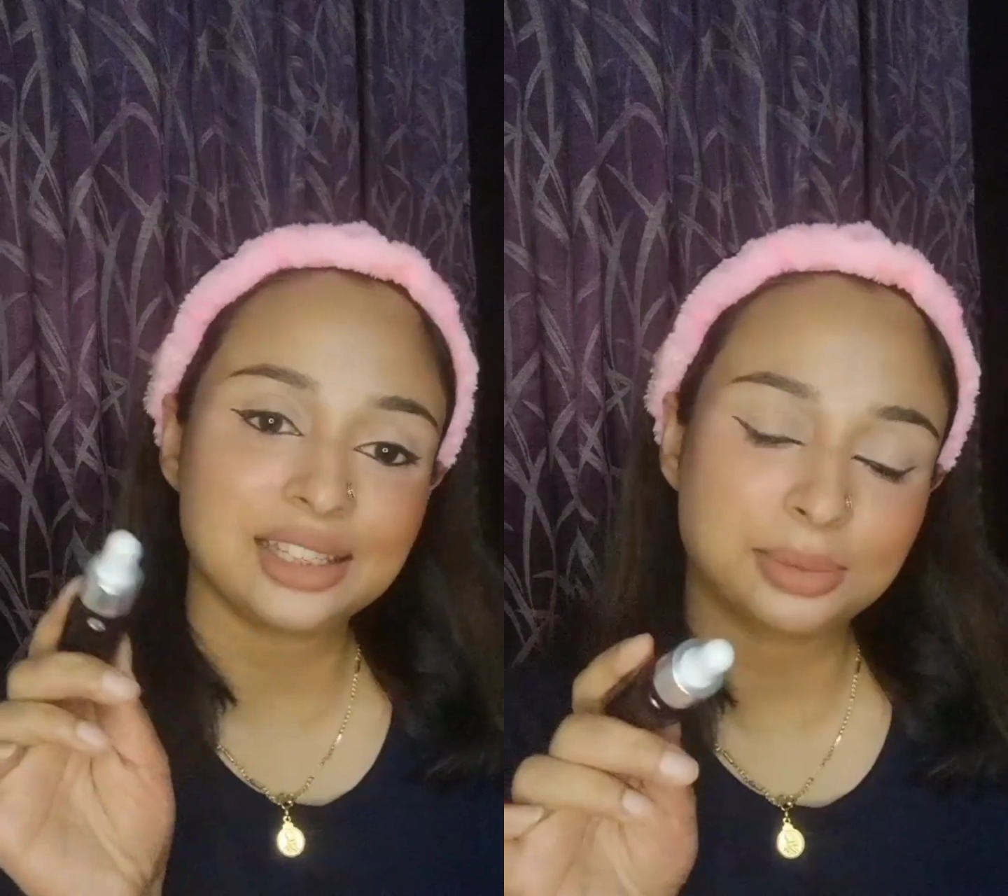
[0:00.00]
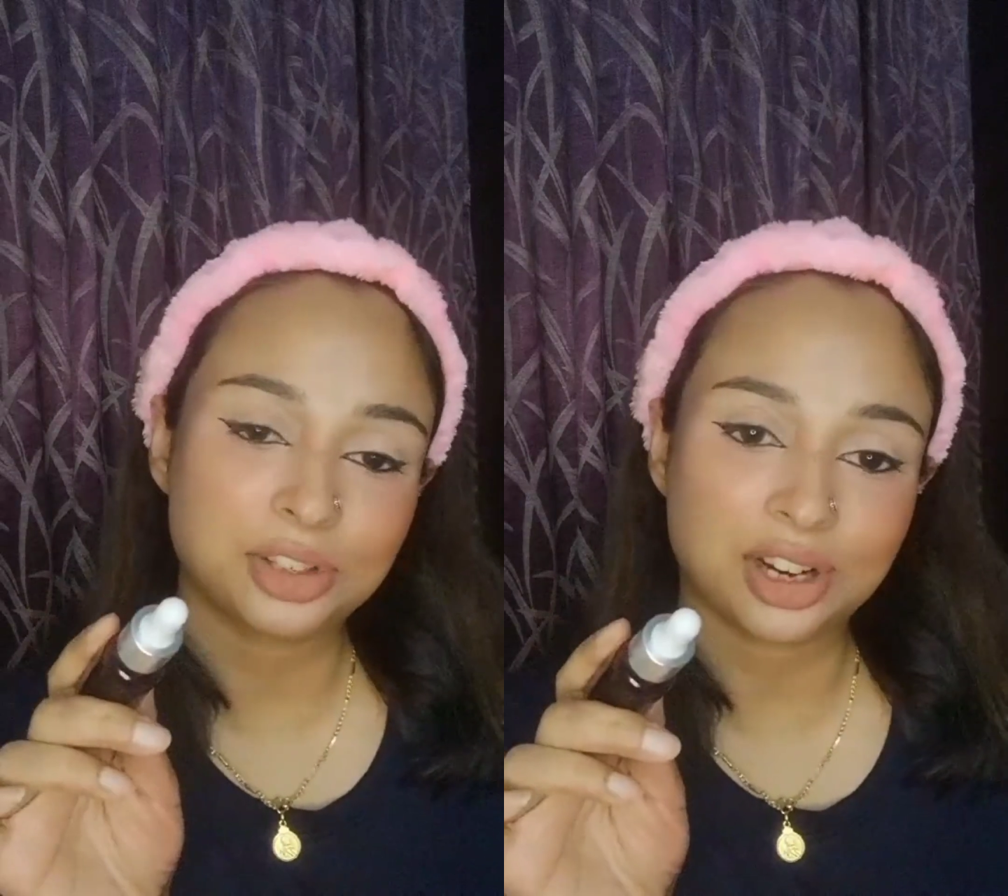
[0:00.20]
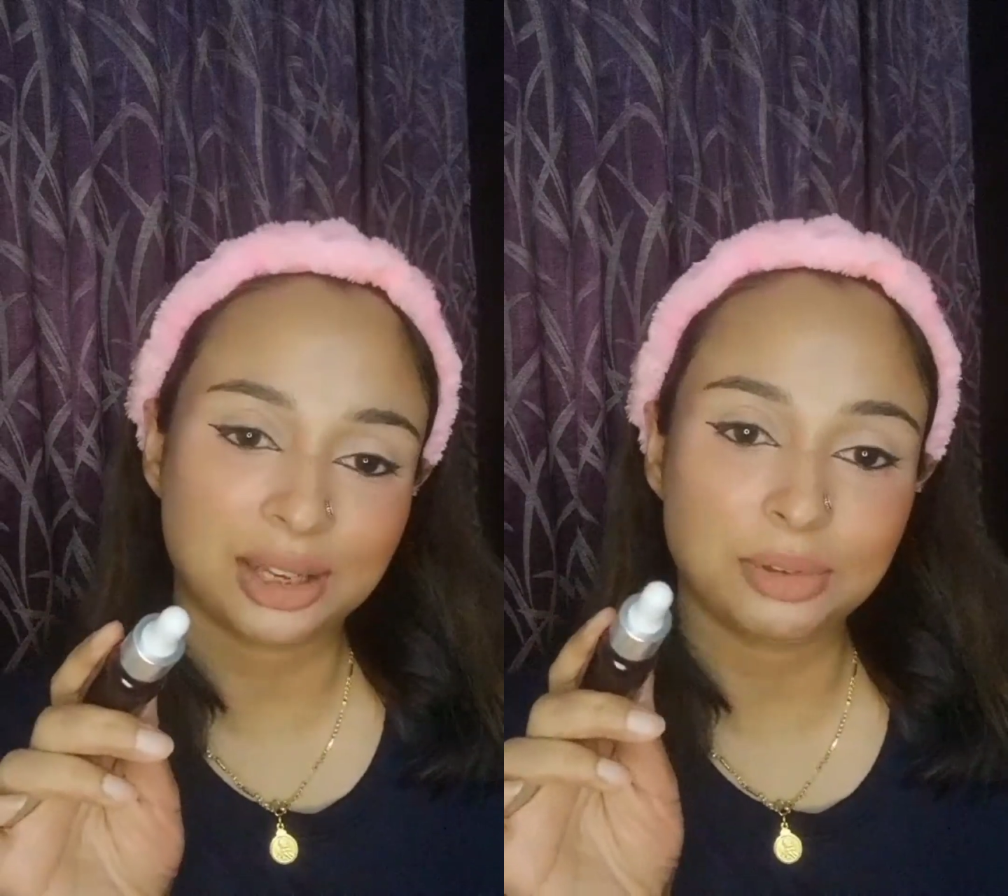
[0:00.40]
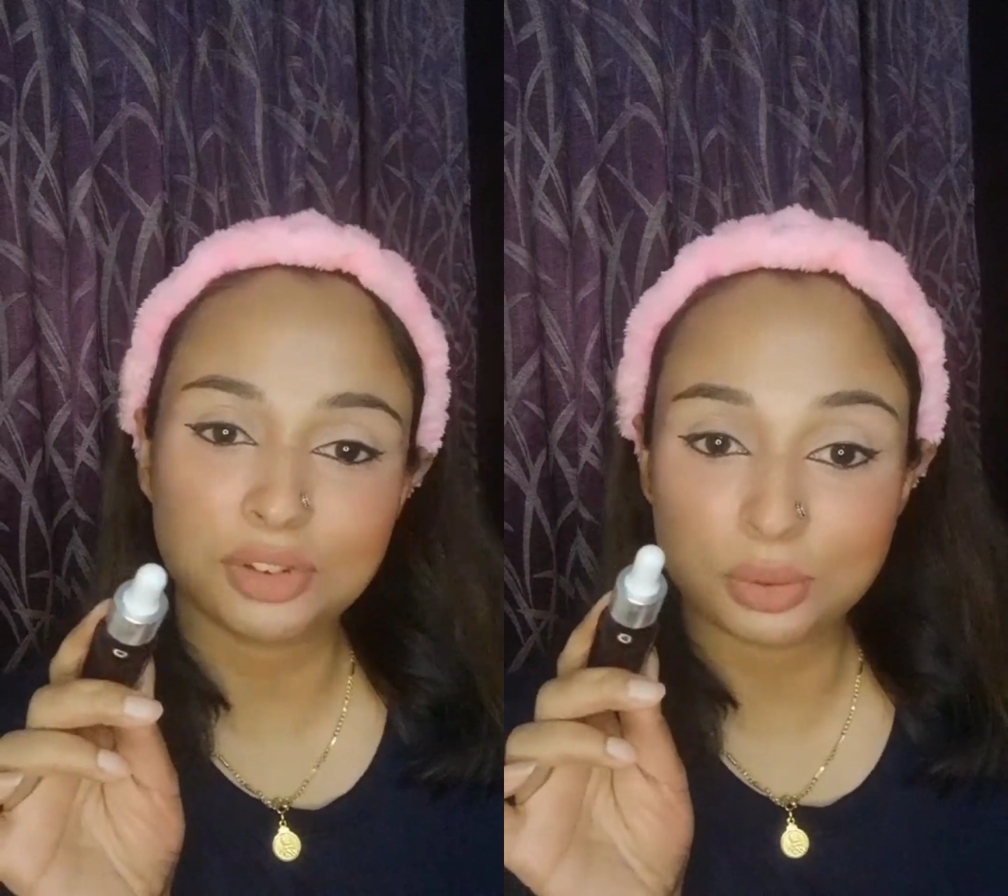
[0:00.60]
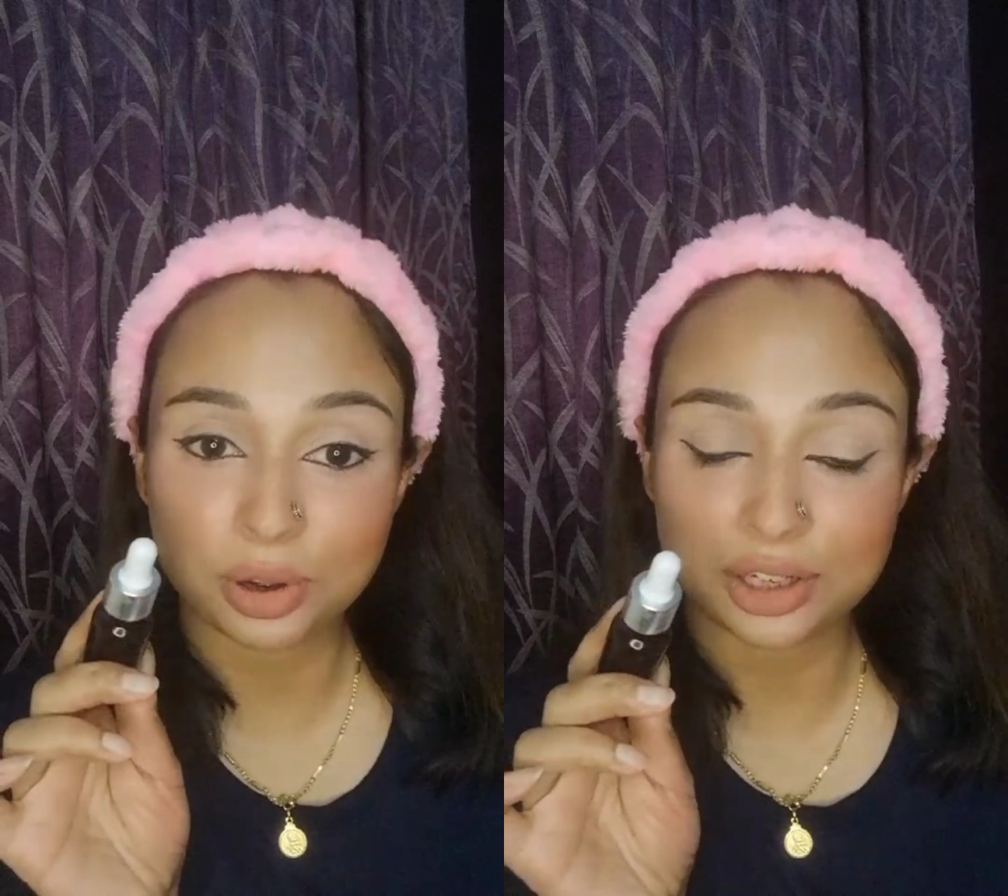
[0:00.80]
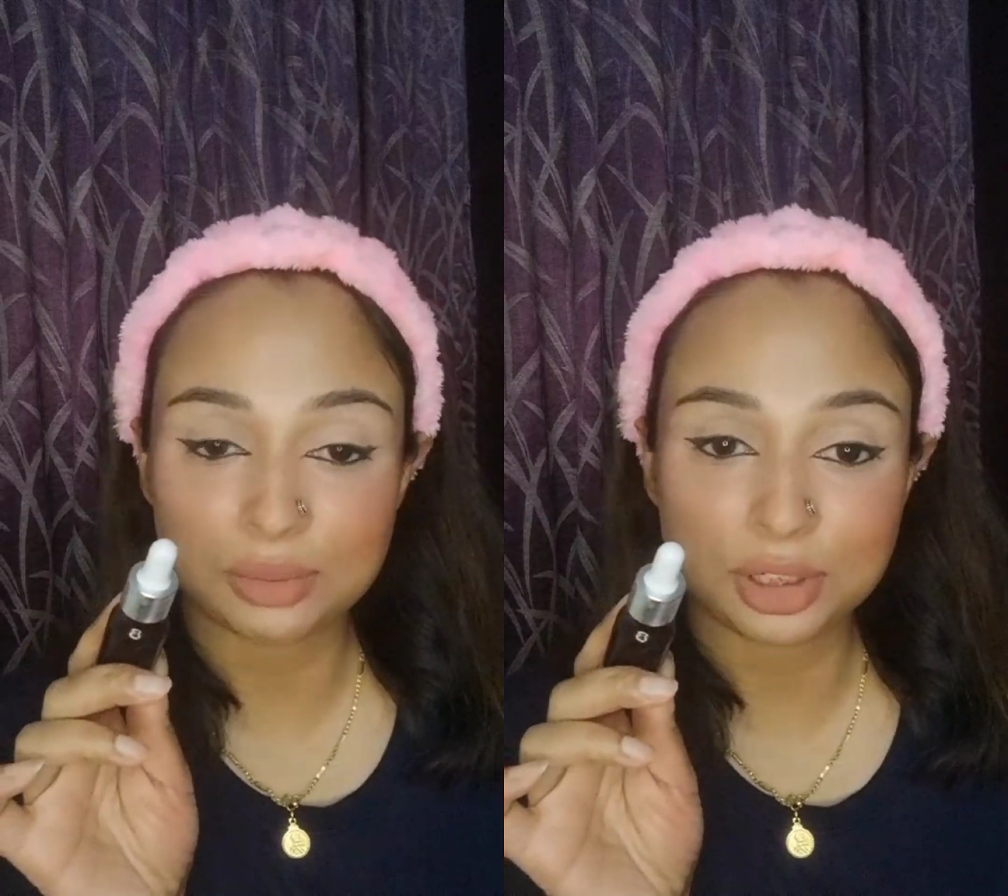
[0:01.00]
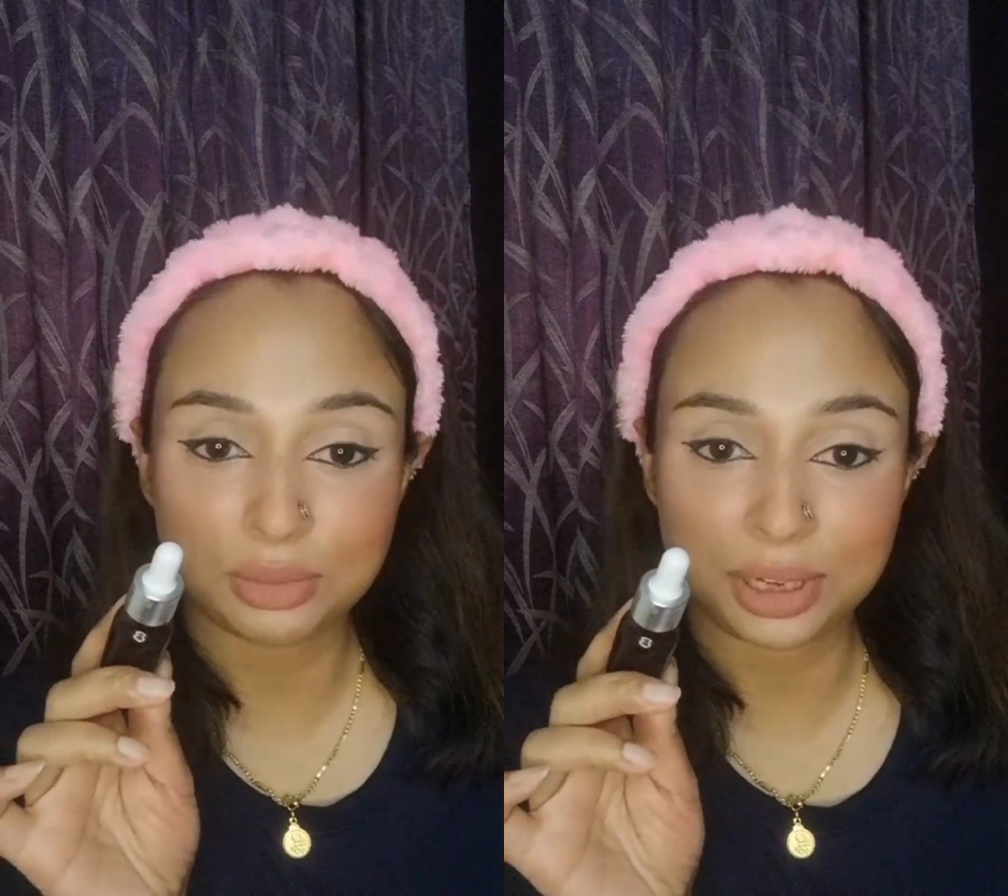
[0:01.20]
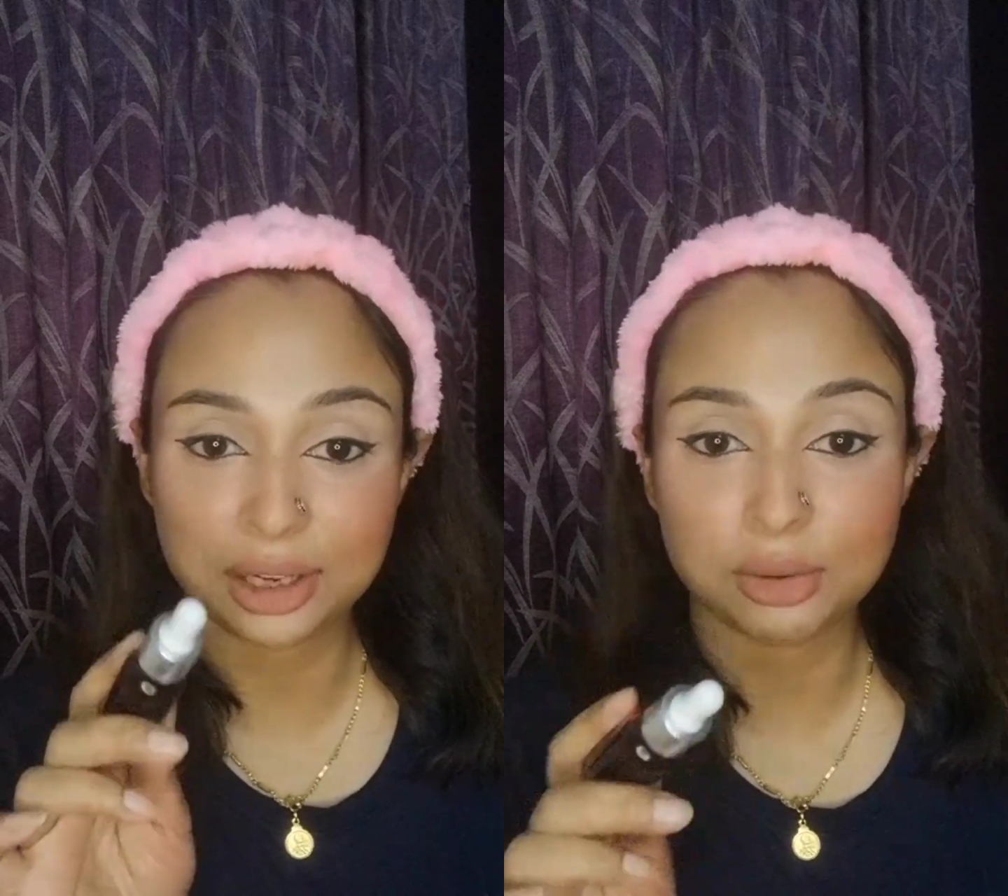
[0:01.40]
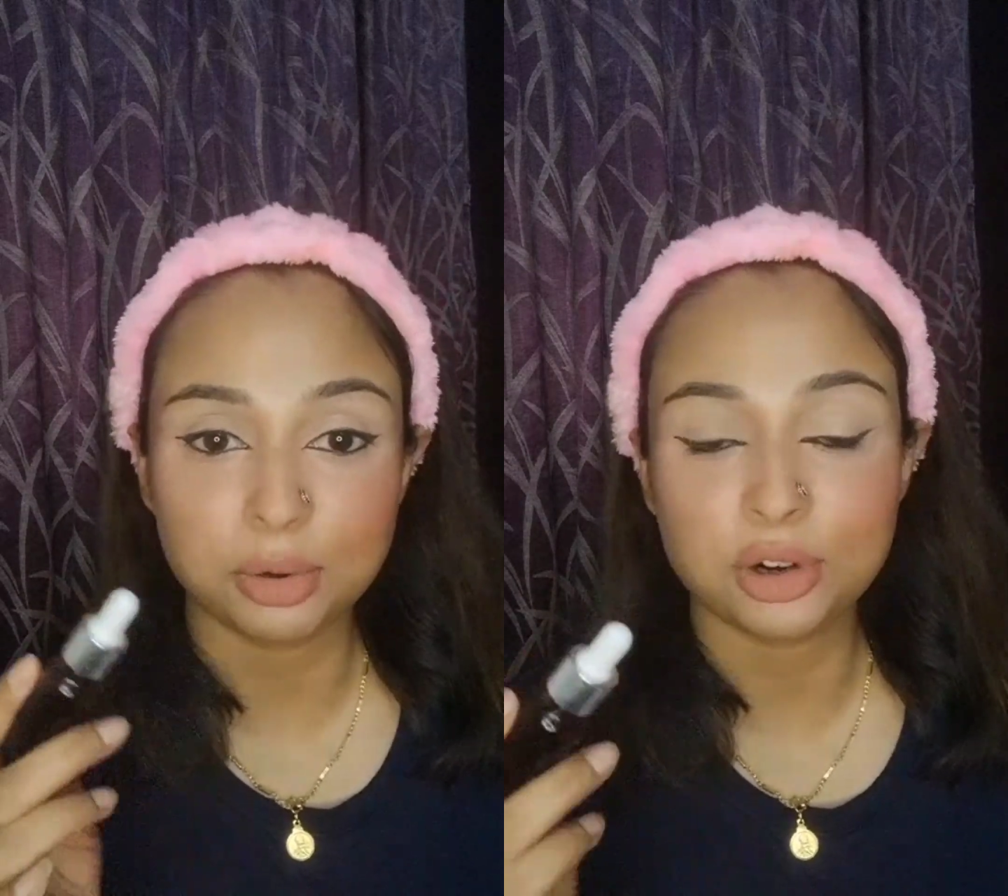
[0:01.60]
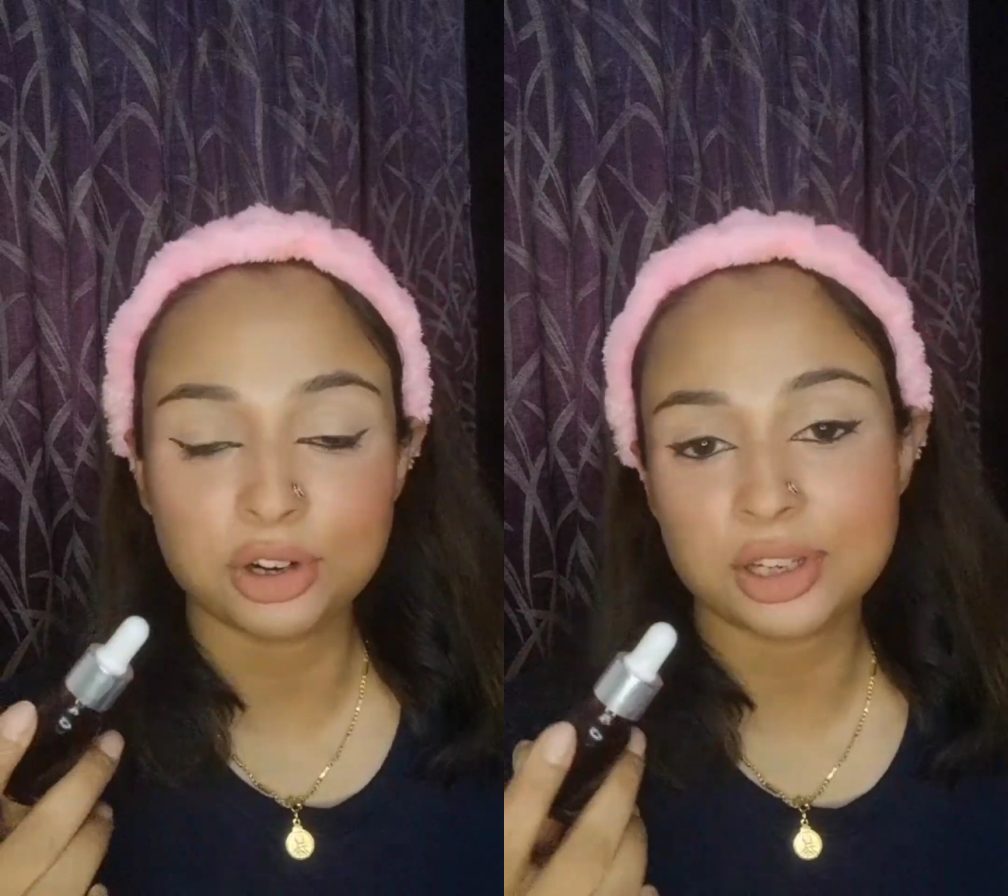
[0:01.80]
subscribe if you want me to make
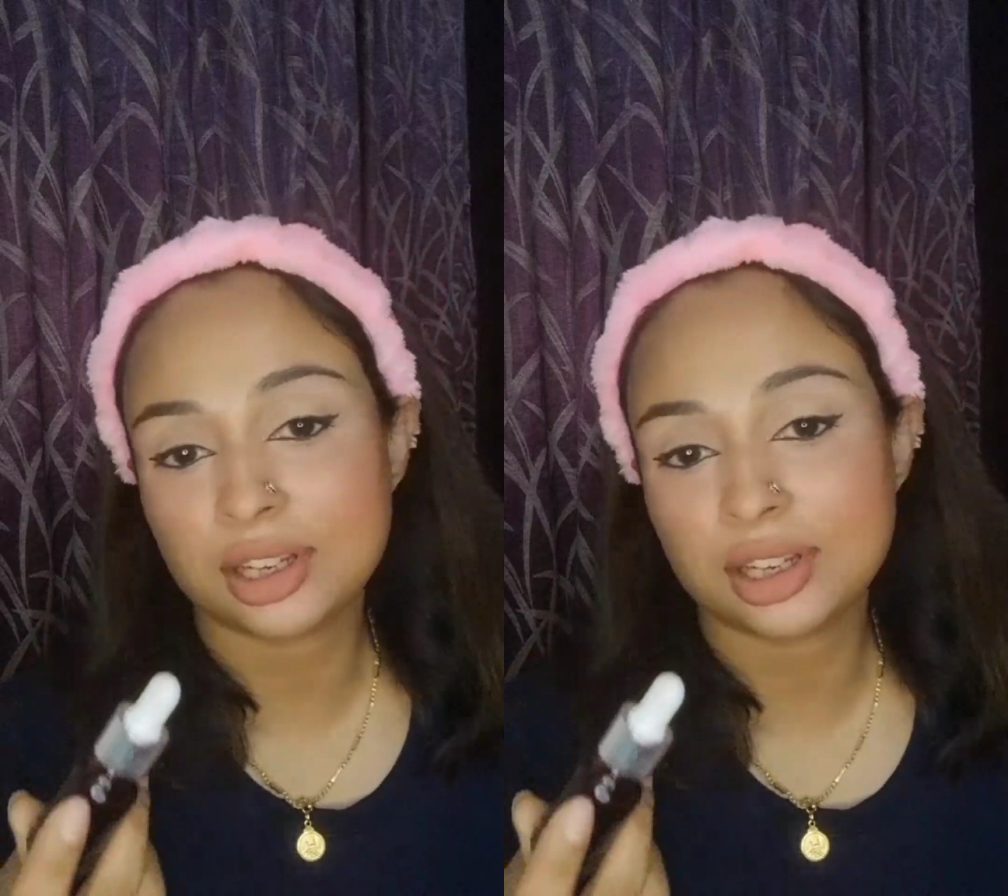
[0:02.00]
more